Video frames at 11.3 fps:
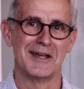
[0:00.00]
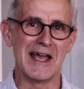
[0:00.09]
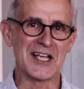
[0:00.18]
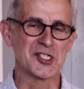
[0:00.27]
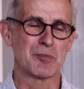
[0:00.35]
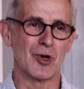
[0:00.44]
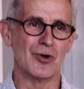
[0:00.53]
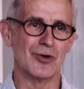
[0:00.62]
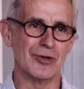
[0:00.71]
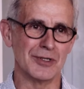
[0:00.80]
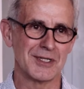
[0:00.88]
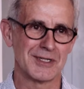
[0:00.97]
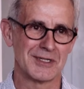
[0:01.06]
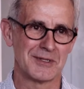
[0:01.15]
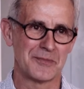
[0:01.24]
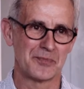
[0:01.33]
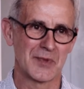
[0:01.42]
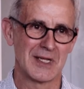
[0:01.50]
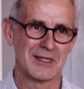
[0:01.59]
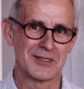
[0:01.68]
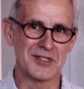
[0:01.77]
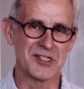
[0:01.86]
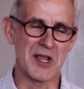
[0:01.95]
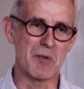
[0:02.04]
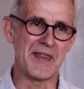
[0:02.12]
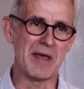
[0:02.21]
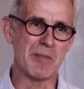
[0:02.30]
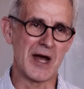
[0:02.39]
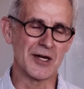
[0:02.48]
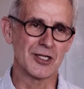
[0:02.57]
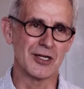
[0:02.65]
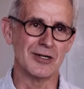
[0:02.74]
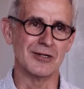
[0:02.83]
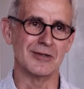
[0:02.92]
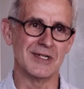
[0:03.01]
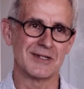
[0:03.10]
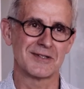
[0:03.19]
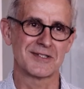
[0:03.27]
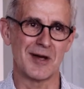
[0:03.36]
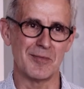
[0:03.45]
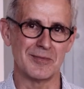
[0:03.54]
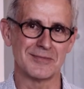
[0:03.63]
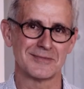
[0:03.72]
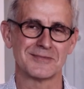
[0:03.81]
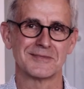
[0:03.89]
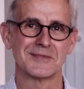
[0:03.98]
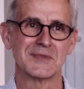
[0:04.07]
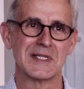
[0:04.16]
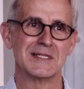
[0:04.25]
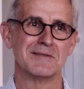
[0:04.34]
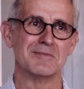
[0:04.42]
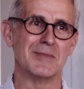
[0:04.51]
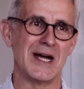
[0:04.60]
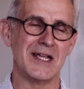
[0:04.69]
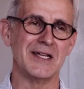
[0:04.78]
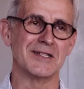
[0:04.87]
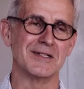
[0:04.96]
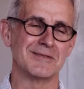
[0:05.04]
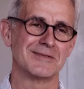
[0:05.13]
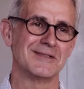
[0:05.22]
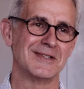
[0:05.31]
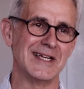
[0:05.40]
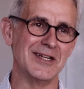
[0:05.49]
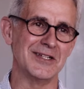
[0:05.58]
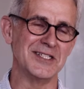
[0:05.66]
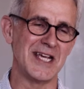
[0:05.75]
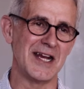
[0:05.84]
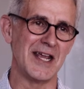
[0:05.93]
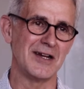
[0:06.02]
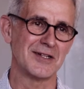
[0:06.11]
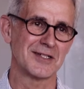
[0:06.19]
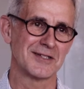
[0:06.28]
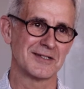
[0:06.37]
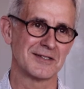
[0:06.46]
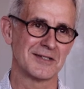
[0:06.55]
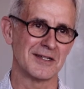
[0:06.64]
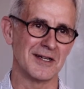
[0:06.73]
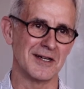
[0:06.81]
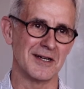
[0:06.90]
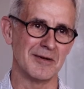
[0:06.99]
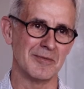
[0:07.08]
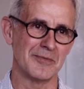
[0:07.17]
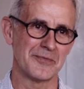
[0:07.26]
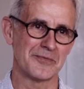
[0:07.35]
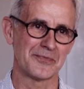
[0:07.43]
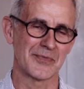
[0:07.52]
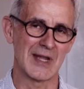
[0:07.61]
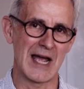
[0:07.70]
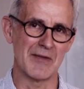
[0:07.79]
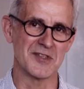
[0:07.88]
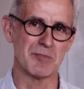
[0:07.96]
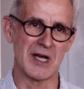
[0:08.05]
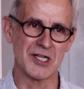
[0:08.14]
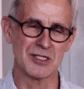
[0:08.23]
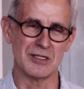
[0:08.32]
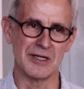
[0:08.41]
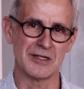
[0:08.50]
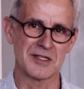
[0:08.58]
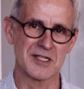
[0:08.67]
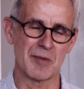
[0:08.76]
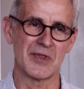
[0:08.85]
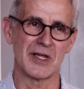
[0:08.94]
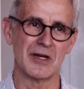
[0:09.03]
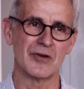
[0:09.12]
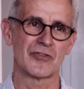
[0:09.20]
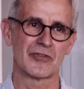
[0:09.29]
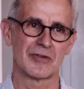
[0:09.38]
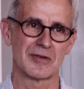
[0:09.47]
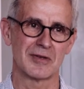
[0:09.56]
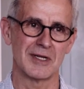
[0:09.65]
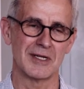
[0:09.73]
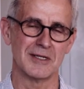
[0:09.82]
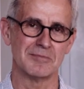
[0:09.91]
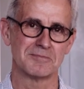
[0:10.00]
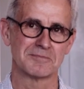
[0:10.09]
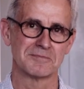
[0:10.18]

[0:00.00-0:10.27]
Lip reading: explored to see where they might go, and some might hit a dead end, others might turn into something else. Kind